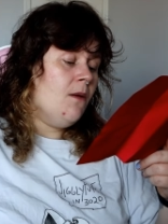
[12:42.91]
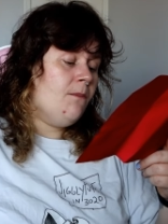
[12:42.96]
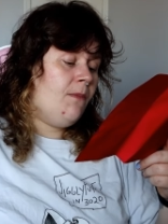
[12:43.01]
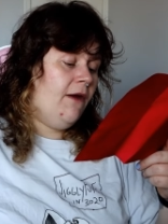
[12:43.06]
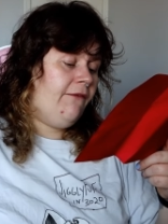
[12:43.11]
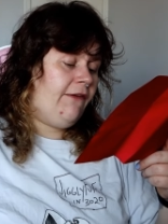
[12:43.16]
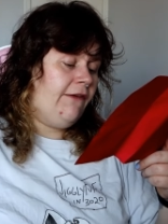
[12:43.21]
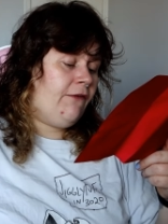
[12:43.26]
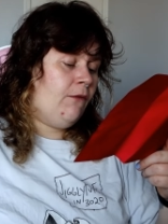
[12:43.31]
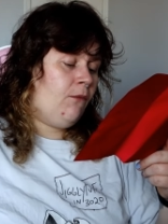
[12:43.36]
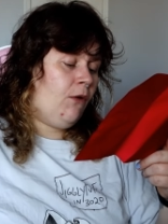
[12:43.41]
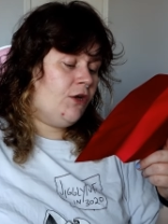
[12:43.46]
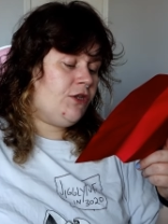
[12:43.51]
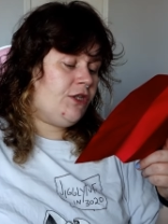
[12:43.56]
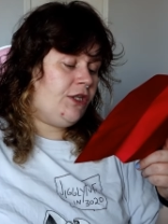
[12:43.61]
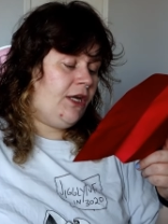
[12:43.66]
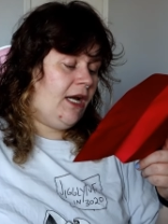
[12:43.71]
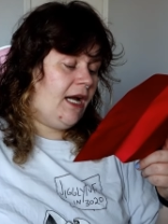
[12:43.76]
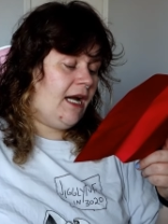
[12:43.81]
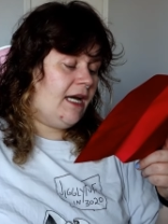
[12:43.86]
Perfect for
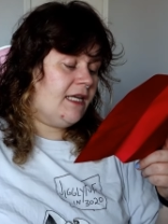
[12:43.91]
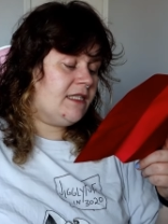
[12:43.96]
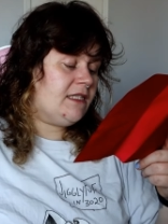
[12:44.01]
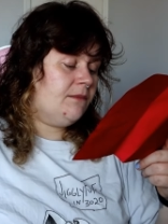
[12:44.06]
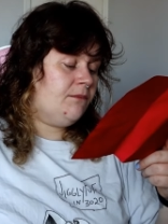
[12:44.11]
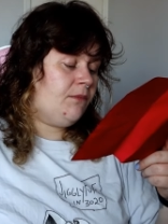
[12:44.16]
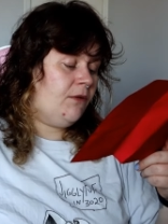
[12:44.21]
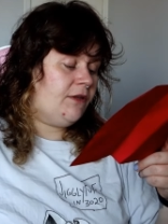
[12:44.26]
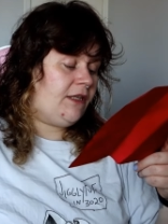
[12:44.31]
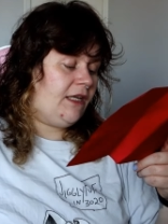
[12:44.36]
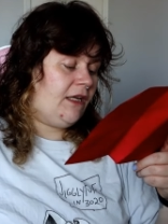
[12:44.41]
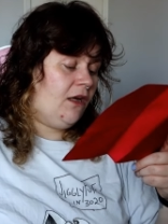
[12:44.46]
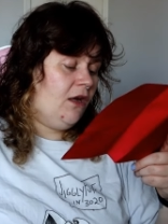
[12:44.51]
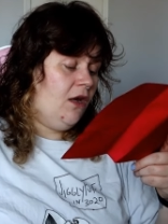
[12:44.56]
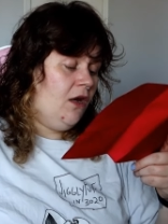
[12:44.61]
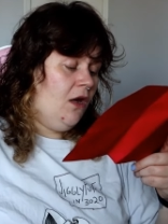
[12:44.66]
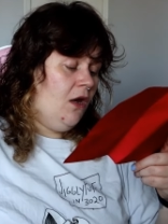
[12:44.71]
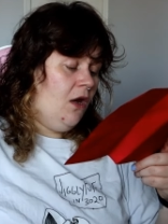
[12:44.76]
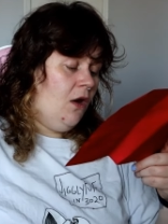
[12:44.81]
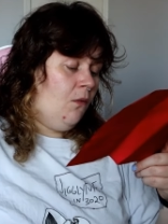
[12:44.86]
washing your hands and body
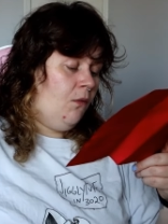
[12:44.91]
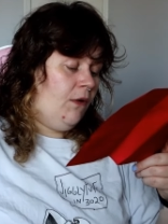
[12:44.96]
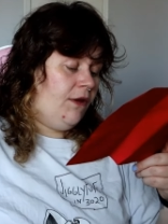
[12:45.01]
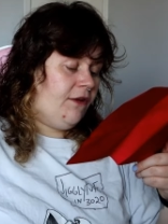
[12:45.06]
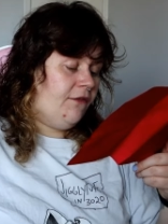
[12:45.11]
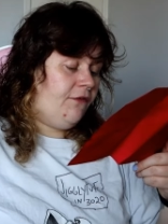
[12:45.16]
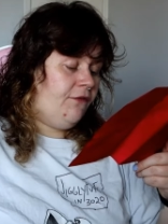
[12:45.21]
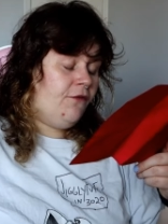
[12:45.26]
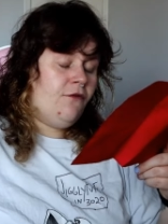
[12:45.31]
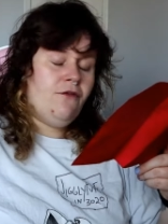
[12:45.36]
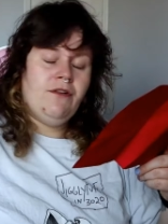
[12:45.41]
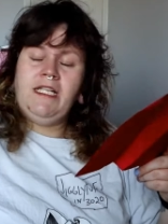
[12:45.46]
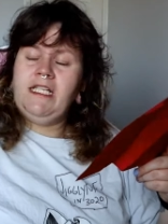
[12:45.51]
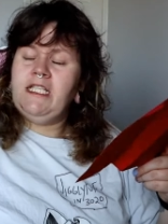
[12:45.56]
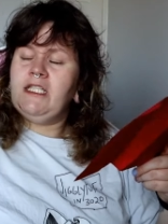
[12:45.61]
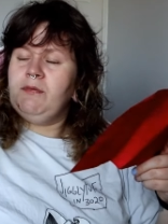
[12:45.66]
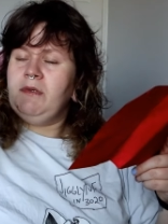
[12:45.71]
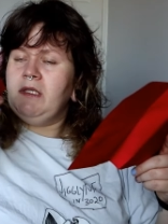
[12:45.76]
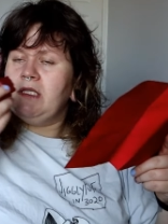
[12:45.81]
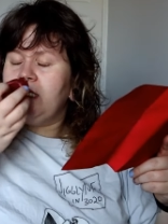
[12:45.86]
with a foodie
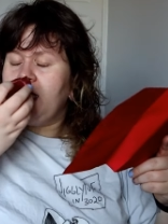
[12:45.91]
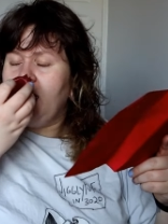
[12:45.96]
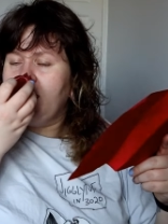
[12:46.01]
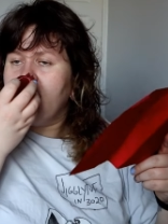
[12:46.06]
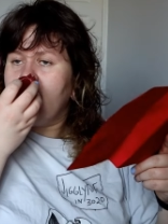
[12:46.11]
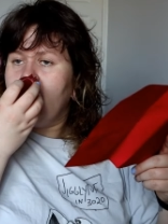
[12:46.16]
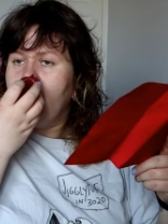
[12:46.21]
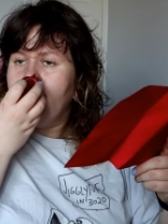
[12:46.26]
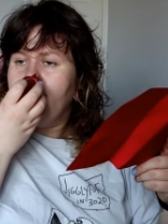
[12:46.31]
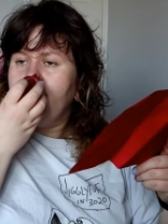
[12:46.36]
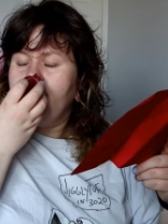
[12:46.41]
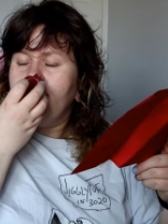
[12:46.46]
sweet scent.